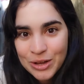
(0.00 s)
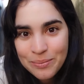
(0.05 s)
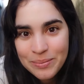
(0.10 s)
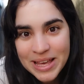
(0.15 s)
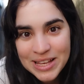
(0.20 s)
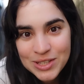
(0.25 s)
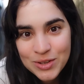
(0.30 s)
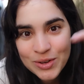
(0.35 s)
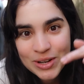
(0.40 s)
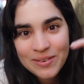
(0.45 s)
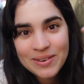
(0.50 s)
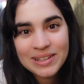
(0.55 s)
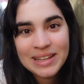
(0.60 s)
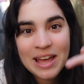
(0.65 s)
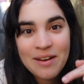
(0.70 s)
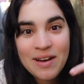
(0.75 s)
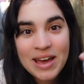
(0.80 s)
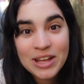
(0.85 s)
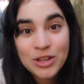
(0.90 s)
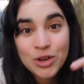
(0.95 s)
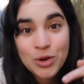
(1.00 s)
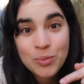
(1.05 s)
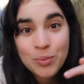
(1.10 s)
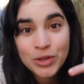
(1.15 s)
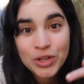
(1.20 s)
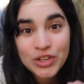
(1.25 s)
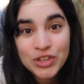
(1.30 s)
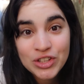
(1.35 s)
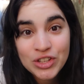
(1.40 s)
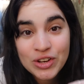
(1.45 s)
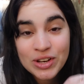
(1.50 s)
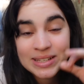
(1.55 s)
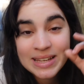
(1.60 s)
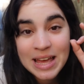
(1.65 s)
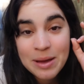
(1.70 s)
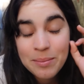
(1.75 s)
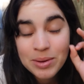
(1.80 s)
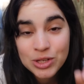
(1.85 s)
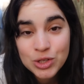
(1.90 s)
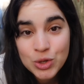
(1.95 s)
Remember to hit the free
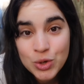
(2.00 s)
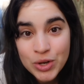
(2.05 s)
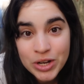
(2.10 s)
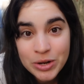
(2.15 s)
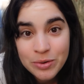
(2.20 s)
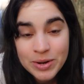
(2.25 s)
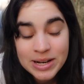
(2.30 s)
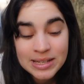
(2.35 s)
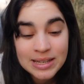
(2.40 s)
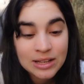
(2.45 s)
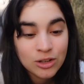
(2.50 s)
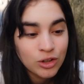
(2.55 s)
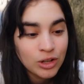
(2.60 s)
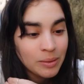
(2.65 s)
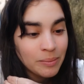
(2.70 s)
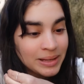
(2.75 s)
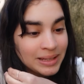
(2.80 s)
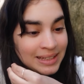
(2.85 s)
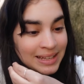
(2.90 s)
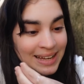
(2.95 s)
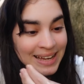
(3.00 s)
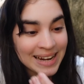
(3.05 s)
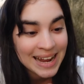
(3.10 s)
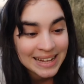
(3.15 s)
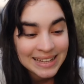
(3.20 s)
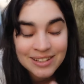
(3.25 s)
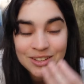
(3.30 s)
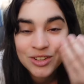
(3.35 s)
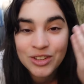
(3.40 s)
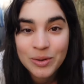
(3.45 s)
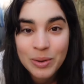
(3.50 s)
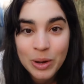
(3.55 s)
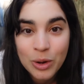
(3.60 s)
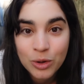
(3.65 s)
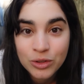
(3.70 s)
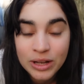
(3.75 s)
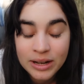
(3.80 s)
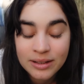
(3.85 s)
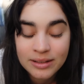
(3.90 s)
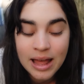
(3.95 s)
subscribe button below. It costs
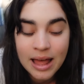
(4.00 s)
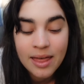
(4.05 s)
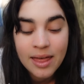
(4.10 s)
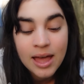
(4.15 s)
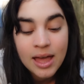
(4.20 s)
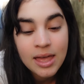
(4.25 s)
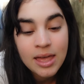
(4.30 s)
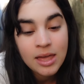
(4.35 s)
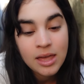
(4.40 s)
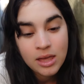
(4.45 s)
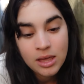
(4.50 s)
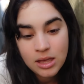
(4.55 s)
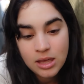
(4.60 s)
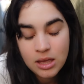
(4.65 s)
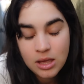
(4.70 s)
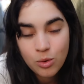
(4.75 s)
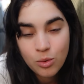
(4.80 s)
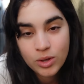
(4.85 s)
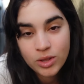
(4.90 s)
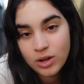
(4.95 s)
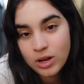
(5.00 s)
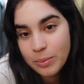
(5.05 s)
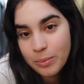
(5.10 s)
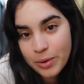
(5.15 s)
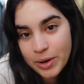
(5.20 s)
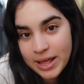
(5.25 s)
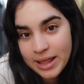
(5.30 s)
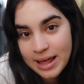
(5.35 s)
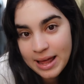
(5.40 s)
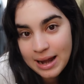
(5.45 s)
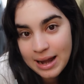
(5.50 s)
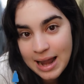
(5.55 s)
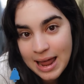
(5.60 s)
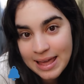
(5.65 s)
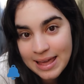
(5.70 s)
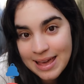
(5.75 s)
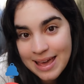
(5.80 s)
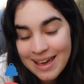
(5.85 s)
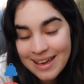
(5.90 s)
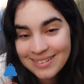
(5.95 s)
nothing. And well, you can give this
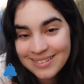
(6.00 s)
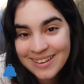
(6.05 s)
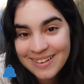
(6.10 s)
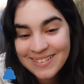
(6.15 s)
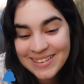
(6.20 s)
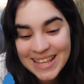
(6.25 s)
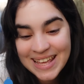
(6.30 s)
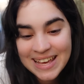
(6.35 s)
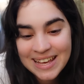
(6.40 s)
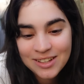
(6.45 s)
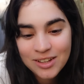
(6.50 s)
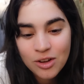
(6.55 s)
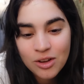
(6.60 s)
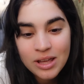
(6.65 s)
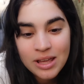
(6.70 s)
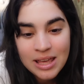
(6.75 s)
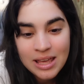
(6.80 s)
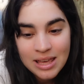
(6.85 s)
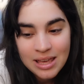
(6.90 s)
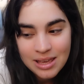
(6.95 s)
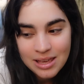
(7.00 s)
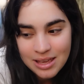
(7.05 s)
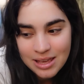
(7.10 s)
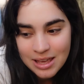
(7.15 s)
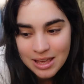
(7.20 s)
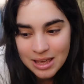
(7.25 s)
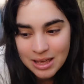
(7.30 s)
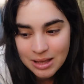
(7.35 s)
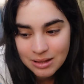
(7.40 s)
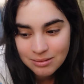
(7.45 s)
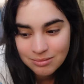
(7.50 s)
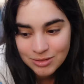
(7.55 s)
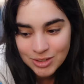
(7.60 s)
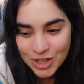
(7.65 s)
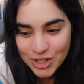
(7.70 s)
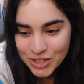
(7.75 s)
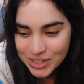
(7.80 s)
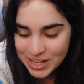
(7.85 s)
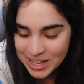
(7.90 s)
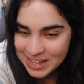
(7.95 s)
video a like. And I don't
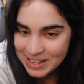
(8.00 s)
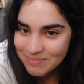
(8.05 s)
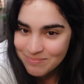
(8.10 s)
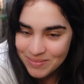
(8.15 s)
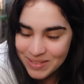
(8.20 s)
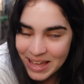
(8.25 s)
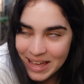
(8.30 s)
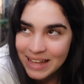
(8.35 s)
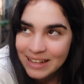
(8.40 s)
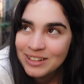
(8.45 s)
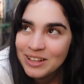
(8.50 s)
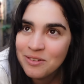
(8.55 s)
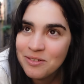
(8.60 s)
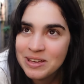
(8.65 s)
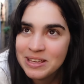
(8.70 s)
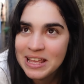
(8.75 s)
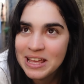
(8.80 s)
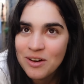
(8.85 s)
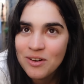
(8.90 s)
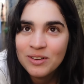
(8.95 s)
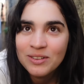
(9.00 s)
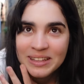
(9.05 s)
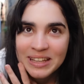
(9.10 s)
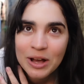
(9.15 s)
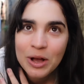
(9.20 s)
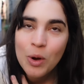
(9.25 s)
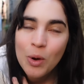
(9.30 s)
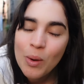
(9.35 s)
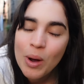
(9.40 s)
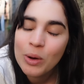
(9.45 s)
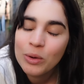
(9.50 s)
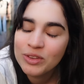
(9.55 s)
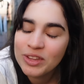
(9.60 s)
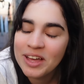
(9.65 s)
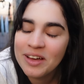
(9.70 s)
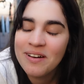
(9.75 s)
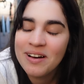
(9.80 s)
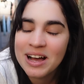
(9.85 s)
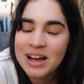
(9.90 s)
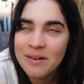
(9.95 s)
know, these videos of
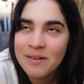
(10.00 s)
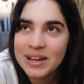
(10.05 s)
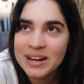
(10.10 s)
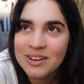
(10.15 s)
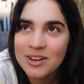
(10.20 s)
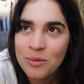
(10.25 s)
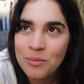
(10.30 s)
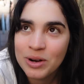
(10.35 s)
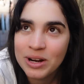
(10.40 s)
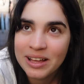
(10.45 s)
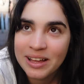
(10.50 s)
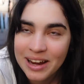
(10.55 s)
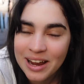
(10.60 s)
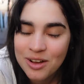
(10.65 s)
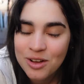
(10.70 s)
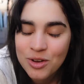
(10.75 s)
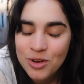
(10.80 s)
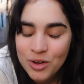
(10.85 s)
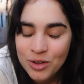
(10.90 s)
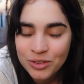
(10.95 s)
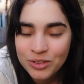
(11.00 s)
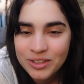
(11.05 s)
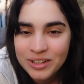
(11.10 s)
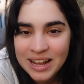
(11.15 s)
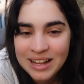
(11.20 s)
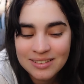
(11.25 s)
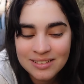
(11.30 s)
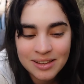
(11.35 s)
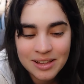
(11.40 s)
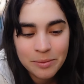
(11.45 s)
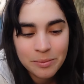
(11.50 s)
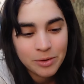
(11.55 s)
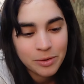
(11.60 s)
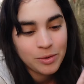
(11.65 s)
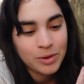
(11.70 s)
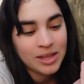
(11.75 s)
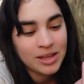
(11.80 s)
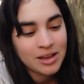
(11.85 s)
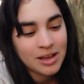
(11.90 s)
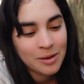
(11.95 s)
Cuba, you will see the great contrast
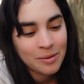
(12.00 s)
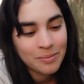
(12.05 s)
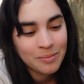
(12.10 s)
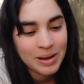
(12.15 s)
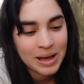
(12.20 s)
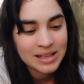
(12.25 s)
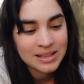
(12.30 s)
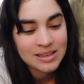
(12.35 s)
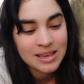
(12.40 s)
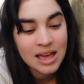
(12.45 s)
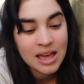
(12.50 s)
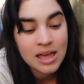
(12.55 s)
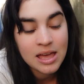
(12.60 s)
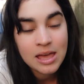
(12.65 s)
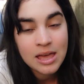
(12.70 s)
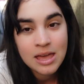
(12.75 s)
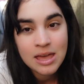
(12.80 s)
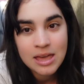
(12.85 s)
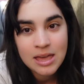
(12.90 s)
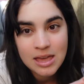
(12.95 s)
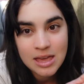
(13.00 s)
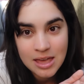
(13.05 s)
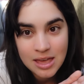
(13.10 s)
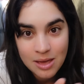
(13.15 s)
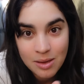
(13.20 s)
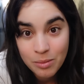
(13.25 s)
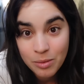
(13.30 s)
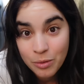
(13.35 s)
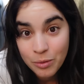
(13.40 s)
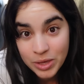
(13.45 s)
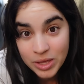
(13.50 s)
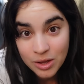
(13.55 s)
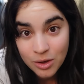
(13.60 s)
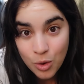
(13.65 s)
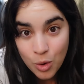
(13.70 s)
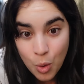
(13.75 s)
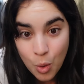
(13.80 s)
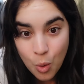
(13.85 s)
between my life in Spain and my life in Cuba.